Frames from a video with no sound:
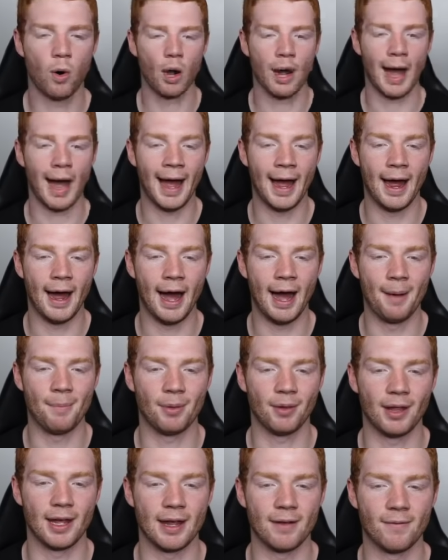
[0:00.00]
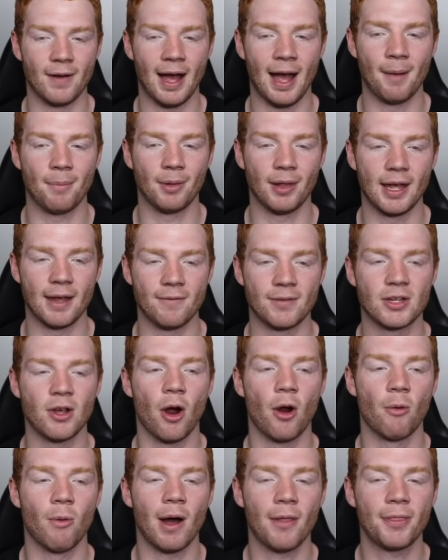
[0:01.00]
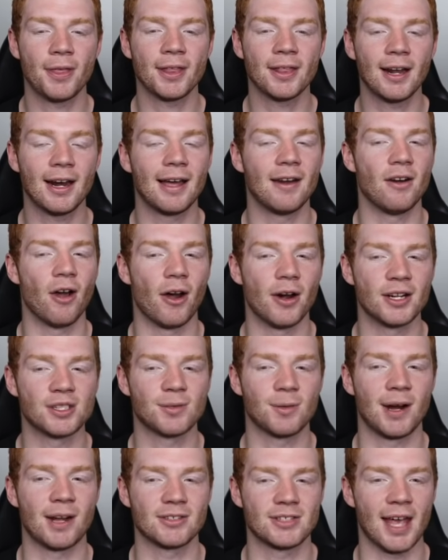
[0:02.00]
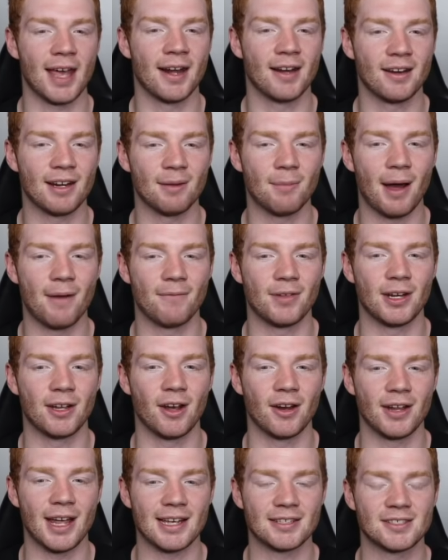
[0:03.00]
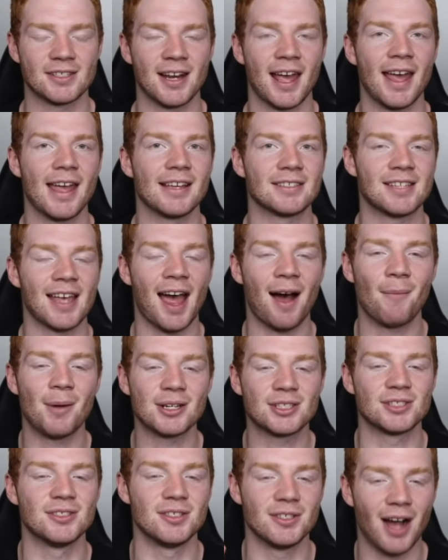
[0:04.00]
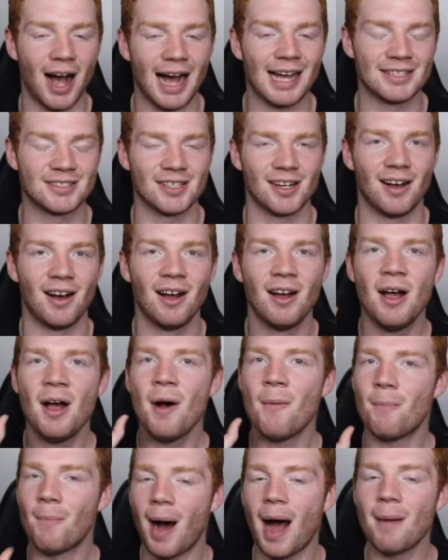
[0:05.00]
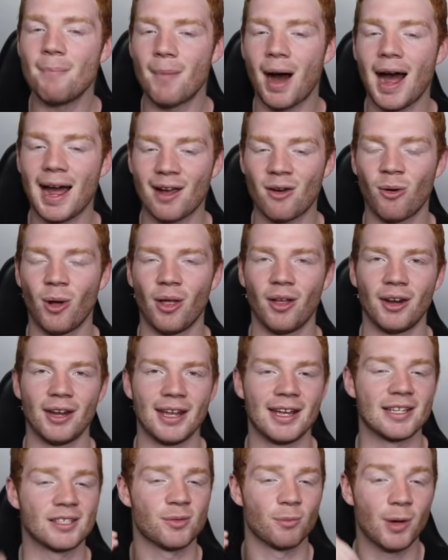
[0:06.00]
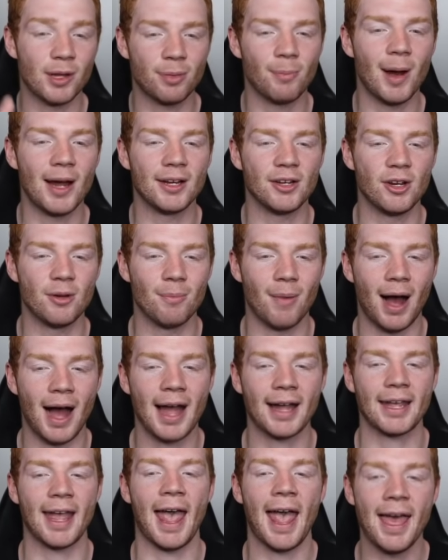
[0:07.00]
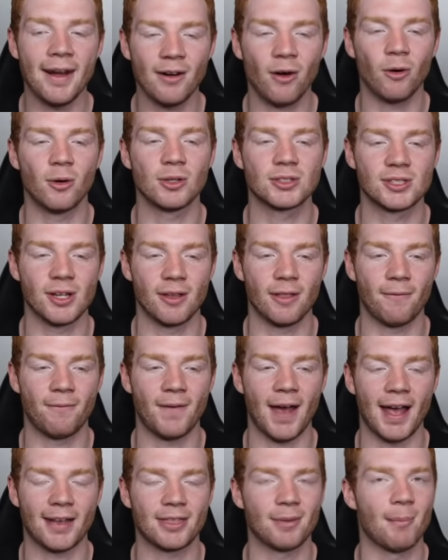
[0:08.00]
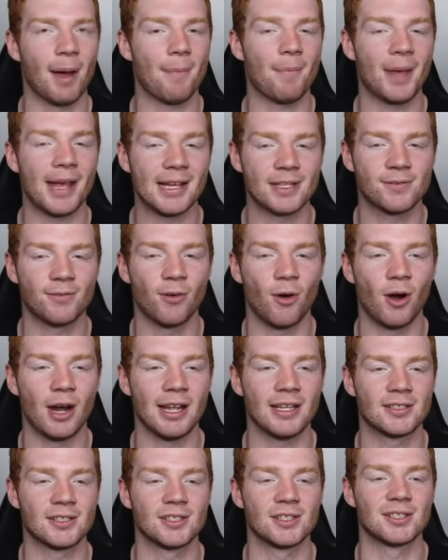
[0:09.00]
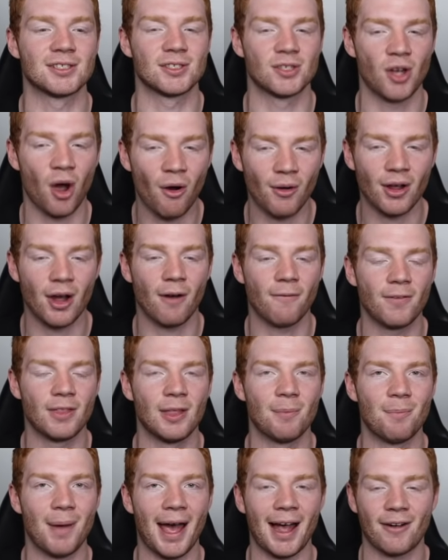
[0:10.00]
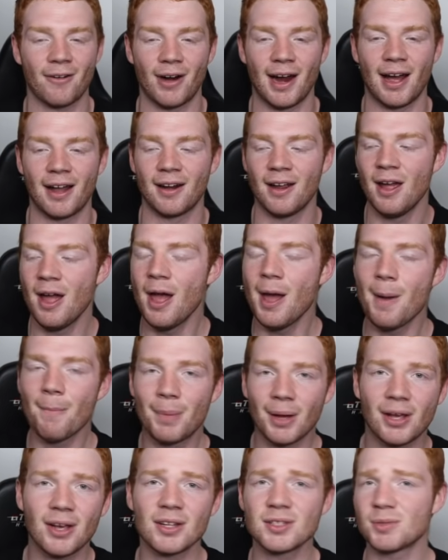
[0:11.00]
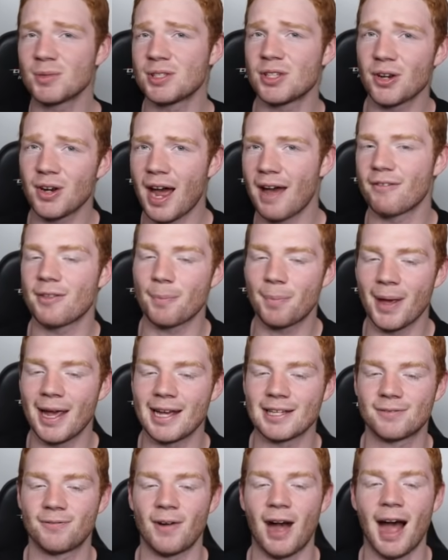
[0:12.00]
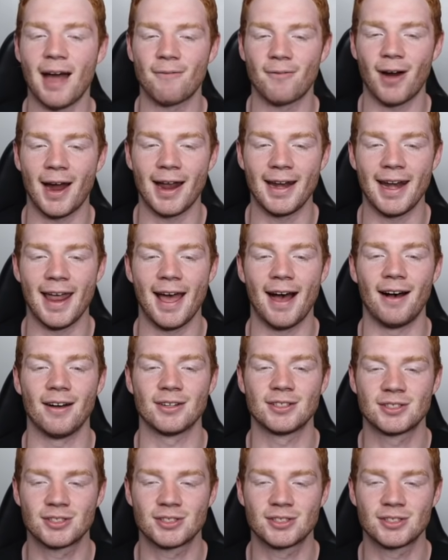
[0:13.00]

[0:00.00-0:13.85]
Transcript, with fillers: I, I, believe, I believe. Yo, one thing that I noticed when I was editing my video yesterday is how much nicer my mic quality is with my new mic and also the fact that my PS4 isn't just going off in the background because we do have the PS5 right now.